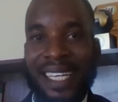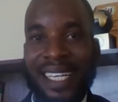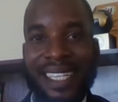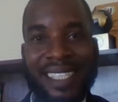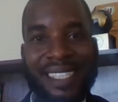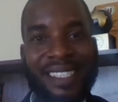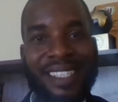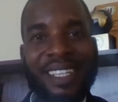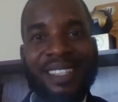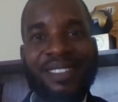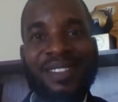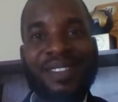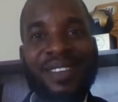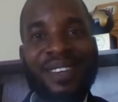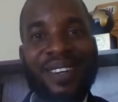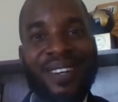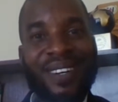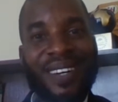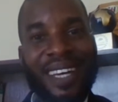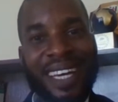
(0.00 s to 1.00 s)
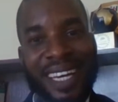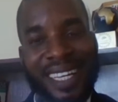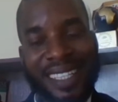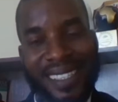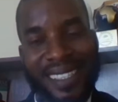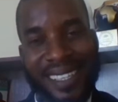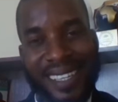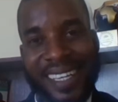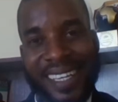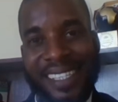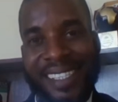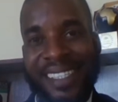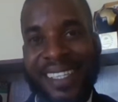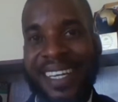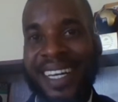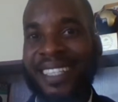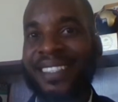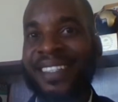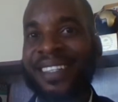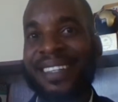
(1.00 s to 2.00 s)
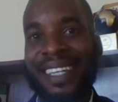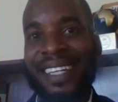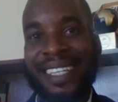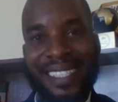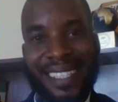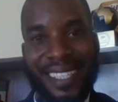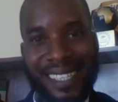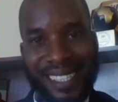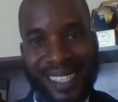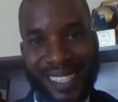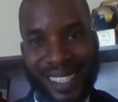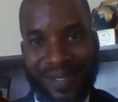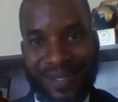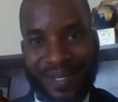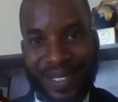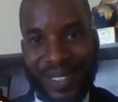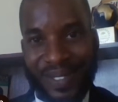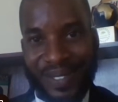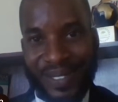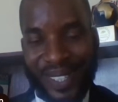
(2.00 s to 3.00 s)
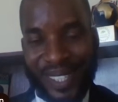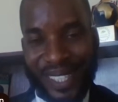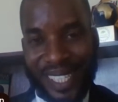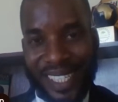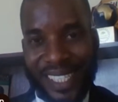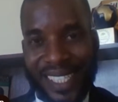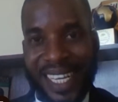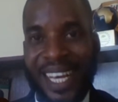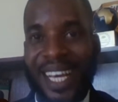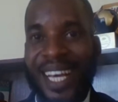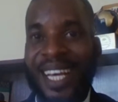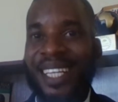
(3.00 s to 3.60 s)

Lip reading: It's just for education and orientation purposes.